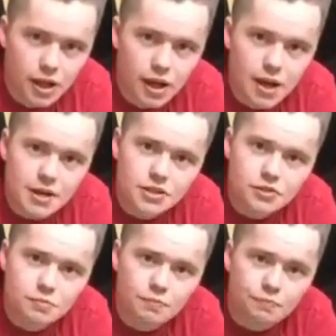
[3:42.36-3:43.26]
uh,
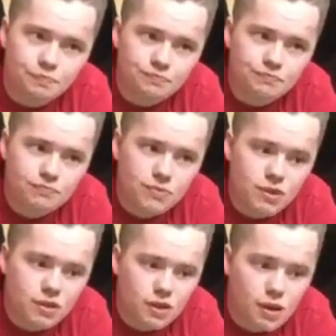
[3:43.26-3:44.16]
some
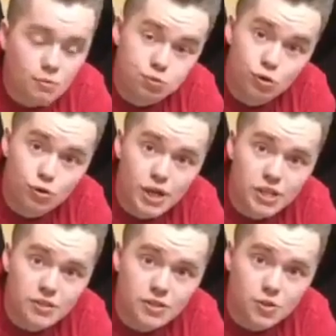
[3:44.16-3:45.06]

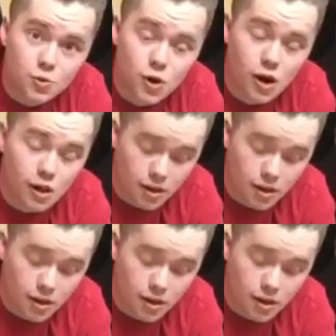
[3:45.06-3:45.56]
progressions as well.